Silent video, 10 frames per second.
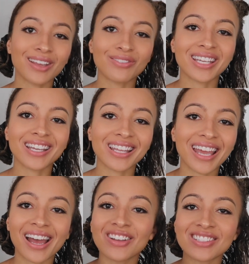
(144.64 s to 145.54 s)
vegan
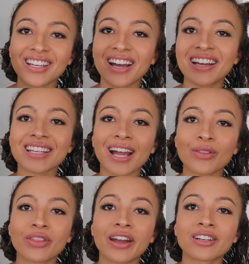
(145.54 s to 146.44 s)
gals and guys
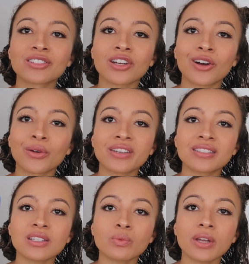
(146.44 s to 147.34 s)
out there. So
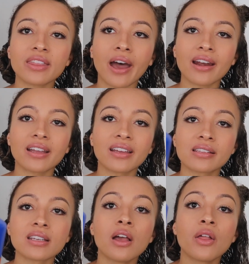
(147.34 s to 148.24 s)
this is what that
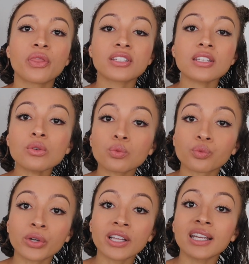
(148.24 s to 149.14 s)
is. This is a
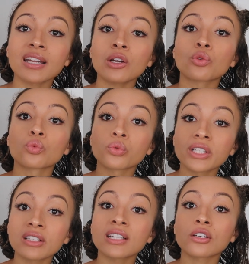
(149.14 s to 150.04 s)
really
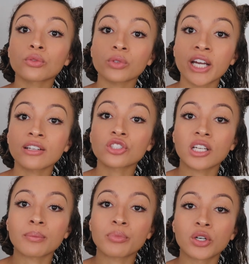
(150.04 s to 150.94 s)
great
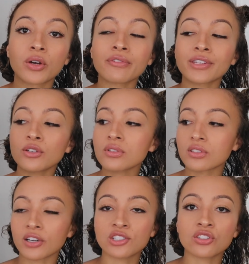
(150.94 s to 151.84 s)
shampoo. If you
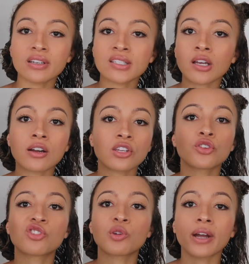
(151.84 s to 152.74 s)
search this on
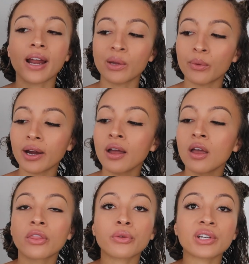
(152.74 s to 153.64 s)
YouTube or anywhere,
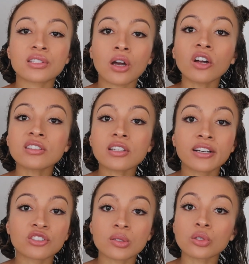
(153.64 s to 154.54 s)
the results
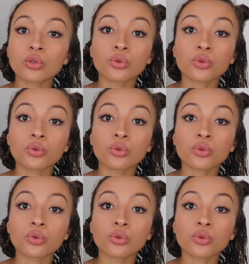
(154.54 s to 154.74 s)
are just